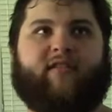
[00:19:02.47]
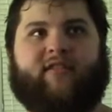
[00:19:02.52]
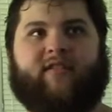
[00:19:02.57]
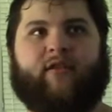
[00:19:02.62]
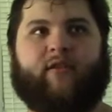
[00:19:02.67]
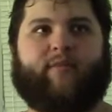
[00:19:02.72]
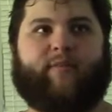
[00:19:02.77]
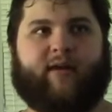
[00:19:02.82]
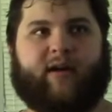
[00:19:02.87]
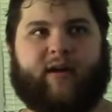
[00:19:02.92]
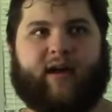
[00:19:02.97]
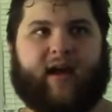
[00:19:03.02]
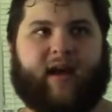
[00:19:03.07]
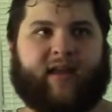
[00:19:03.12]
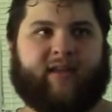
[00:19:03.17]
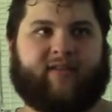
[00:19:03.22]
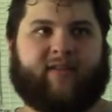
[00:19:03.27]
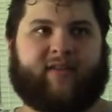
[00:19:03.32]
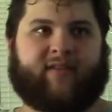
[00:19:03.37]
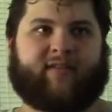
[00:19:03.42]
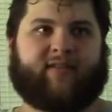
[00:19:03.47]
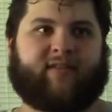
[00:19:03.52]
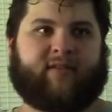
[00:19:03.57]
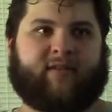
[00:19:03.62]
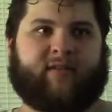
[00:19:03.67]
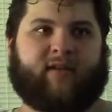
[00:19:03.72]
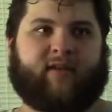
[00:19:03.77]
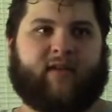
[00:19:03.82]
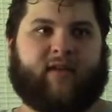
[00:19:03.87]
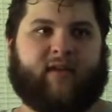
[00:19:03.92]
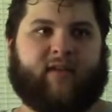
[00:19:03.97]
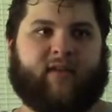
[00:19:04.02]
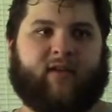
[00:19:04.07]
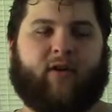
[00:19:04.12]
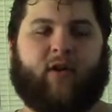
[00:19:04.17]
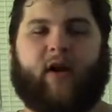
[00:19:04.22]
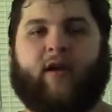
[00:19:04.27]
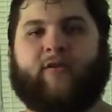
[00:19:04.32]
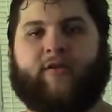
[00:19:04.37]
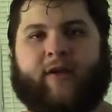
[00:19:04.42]
to, but I just there
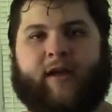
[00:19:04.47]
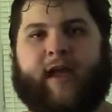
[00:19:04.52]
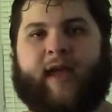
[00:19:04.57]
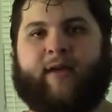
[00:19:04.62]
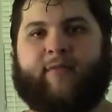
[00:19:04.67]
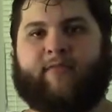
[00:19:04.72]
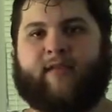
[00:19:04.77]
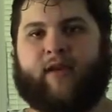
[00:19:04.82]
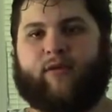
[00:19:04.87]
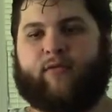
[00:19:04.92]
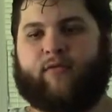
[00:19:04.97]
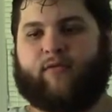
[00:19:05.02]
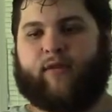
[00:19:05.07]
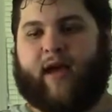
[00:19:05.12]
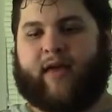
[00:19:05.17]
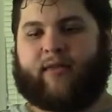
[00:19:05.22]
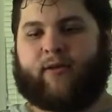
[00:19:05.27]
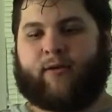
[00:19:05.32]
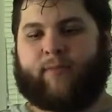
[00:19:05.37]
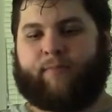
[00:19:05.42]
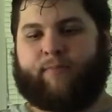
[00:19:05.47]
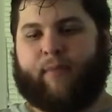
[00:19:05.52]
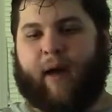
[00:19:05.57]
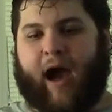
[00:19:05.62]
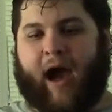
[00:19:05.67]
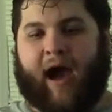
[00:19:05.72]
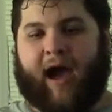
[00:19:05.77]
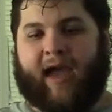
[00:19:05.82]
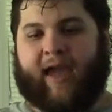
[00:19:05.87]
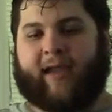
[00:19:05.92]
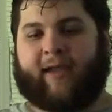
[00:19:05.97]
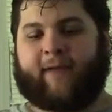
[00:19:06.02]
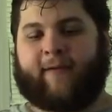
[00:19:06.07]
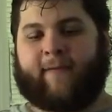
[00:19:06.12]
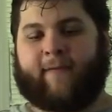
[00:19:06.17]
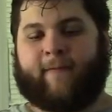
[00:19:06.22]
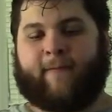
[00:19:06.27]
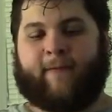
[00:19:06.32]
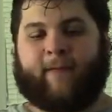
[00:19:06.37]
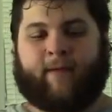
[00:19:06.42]
are other games I would rather buy
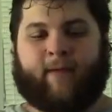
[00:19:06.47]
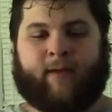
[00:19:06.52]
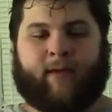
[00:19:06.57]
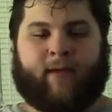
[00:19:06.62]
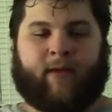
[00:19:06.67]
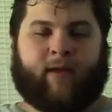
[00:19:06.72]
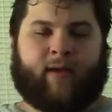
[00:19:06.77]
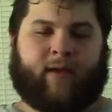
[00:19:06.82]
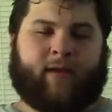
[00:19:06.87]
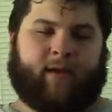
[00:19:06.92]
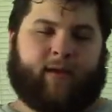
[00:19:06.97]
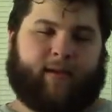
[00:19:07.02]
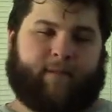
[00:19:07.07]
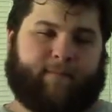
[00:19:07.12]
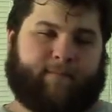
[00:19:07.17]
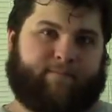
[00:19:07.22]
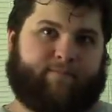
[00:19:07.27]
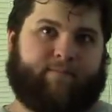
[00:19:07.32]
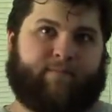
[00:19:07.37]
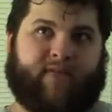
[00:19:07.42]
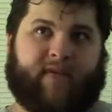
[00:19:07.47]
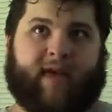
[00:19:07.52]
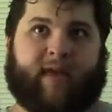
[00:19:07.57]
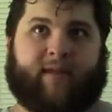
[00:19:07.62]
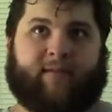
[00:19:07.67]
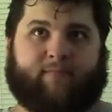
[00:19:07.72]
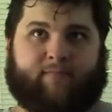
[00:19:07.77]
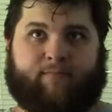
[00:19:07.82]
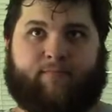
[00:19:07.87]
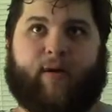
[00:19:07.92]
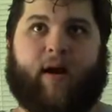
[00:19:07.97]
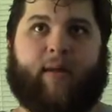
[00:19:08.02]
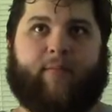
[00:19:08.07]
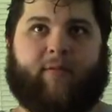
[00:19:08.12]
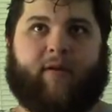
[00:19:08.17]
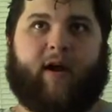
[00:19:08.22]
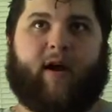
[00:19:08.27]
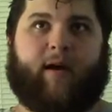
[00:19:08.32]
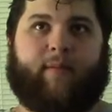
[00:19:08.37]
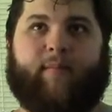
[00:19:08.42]
than
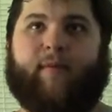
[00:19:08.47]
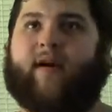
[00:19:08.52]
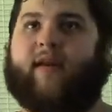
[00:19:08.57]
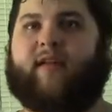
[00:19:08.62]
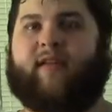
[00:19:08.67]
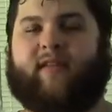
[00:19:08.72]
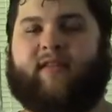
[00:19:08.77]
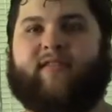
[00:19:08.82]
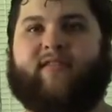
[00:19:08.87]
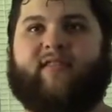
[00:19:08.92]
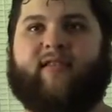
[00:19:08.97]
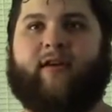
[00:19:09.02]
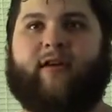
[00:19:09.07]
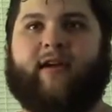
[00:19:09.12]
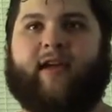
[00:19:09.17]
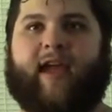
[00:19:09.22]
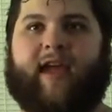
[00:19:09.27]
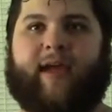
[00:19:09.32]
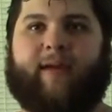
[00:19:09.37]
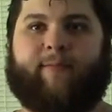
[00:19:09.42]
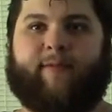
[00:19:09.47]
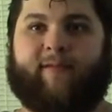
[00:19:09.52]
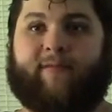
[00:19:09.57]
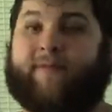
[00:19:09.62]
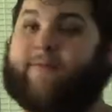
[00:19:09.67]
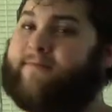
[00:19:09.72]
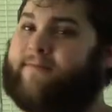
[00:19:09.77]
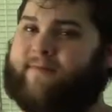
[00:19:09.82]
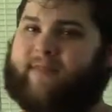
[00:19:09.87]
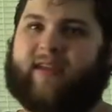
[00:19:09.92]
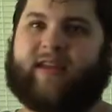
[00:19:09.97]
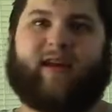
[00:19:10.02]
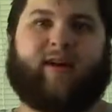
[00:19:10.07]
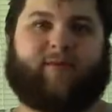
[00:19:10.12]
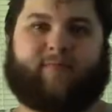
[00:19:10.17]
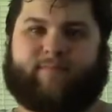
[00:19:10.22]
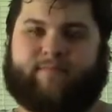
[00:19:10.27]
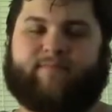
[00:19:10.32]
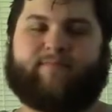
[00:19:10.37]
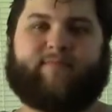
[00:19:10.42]
PUBG, but it's still a game if, you
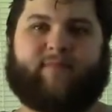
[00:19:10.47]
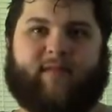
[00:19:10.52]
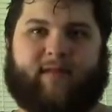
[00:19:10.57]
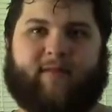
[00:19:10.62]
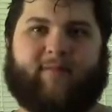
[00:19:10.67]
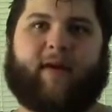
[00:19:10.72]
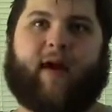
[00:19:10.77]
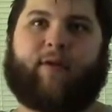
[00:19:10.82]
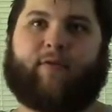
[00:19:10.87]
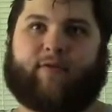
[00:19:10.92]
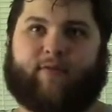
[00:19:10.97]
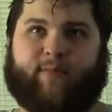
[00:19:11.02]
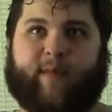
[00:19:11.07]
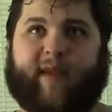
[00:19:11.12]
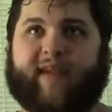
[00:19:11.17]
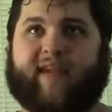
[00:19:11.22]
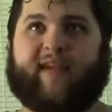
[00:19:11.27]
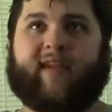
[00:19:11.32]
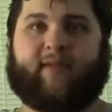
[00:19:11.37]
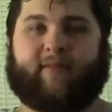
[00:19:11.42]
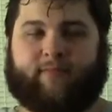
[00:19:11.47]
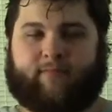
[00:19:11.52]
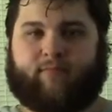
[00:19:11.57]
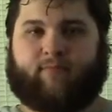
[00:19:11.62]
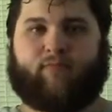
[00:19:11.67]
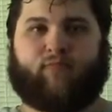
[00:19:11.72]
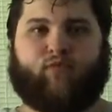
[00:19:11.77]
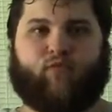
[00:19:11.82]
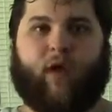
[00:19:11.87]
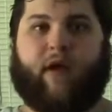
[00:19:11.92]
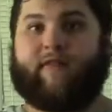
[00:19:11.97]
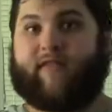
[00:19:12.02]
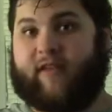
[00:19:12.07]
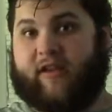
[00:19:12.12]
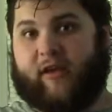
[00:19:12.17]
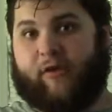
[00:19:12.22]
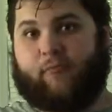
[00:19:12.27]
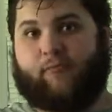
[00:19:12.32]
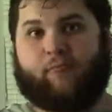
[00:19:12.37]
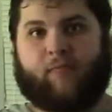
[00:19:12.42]
know, if I was making
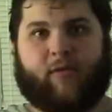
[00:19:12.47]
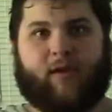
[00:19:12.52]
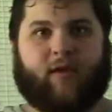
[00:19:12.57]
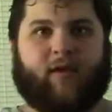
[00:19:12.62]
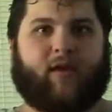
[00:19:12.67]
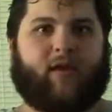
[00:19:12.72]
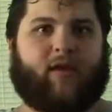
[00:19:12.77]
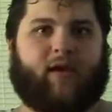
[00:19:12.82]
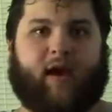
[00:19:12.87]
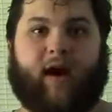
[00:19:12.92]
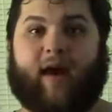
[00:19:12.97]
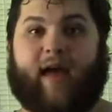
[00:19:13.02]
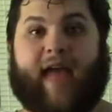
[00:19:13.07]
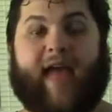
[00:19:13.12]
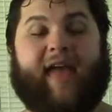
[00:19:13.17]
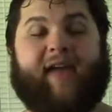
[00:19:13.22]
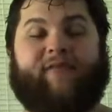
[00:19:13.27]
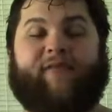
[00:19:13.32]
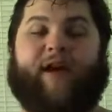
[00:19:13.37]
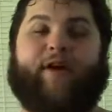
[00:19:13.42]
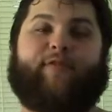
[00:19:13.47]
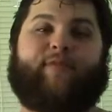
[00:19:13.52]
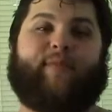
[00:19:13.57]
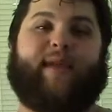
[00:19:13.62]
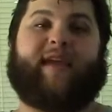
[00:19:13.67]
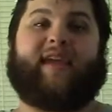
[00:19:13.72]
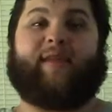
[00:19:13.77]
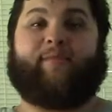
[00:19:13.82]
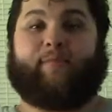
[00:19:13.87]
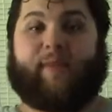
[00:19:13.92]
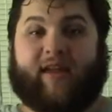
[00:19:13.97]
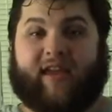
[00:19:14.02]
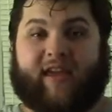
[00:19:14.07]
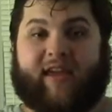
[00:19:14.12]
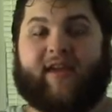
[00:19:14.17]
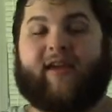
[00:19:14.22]
revenue, uh, if I was making money,